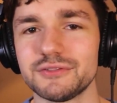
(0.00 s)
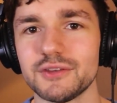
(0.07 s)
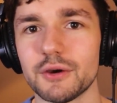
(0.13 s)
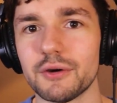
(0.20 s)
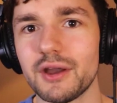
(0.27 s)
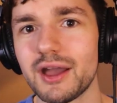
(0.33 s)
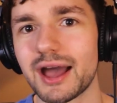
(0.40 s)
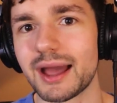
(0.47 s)

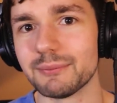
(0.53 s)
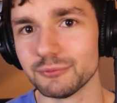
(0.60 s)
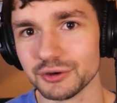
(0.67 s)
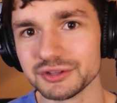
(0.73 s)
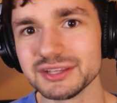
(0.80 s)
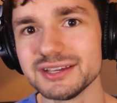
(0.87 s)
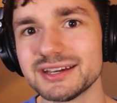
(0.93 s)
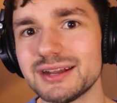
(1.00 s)
So I'm
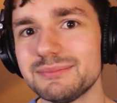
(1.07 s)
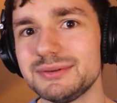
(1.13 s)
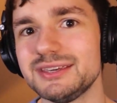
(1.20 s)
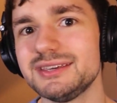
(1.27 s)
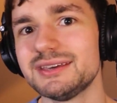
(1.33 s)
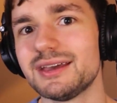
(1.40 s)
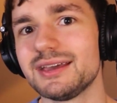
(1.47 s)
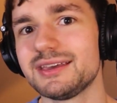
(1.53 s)
really gonna
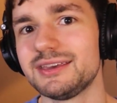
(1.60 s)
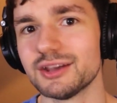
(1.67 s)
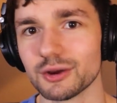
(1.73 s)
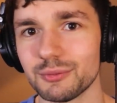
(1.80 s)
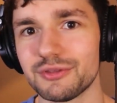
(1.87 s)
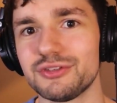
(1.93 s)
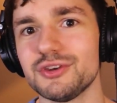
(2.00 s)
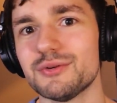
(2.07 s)
be here
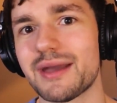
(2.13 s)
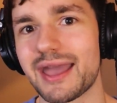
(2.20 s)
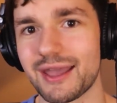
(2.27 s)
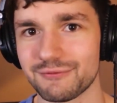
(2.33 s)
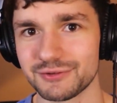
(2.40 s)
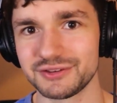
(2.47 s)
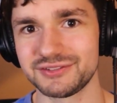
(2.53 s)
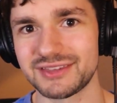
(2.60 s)
with you
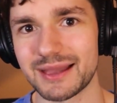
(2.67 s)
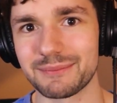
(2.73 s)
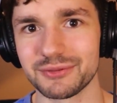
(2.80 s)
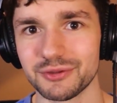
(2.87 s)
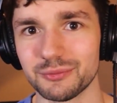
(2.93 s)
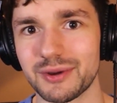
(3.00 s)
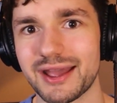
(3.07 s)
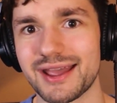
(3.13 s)
every step of
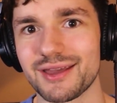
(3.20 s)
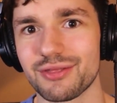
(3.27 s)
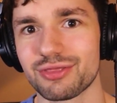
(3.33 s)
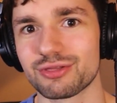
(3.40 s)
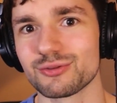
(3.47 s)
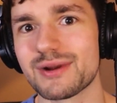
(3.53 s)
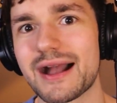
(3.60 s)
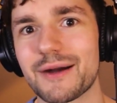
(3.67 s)
the way
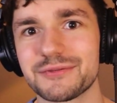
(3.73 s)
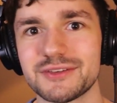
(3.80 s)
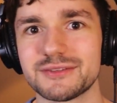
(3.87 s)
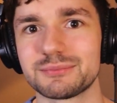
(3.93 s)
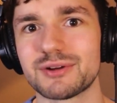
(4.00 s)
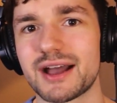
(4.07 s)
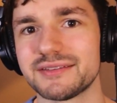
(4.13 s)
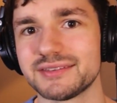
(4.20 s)
throughout this
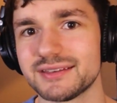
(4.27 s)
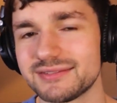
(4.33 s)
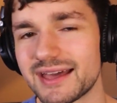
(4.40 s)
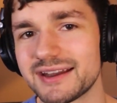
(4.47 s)
process.